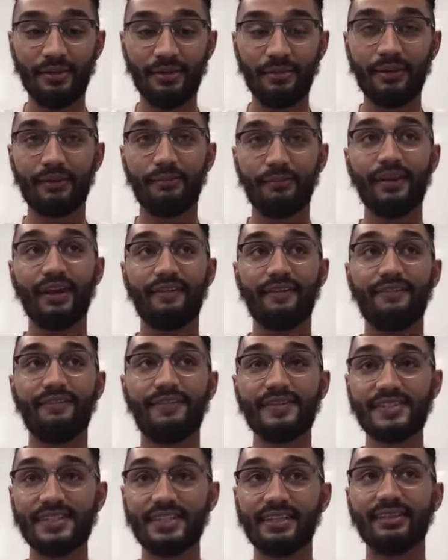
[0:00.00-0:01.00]
we're like we're like
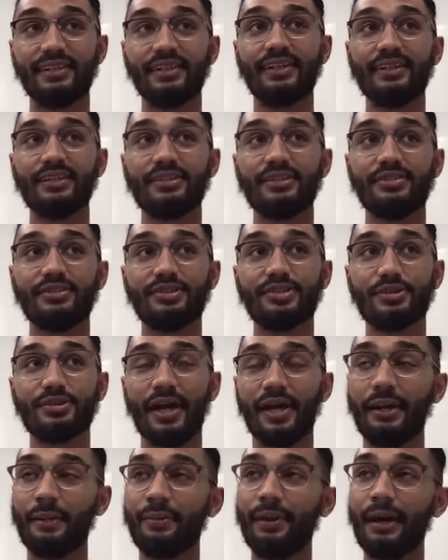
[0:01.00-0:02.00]
physically
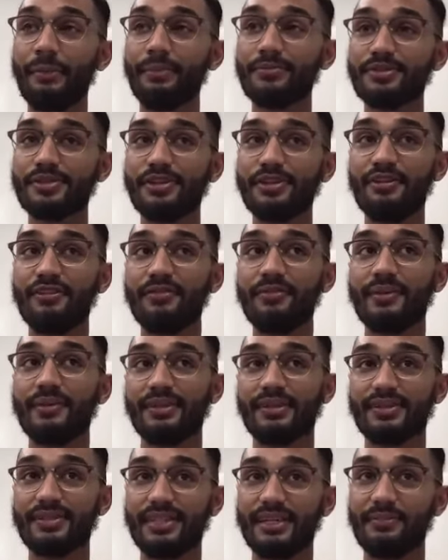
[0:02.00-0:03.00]
trying to problem solve but at
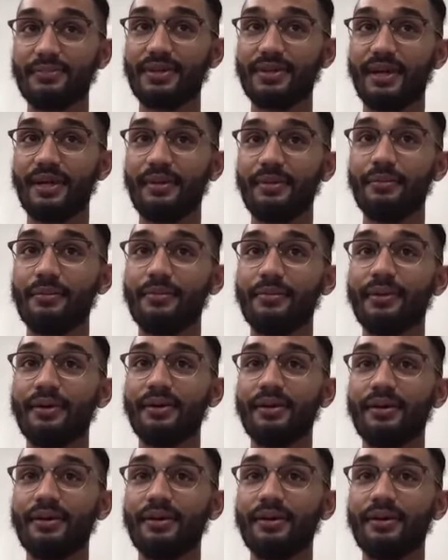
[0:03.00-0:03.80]
the same time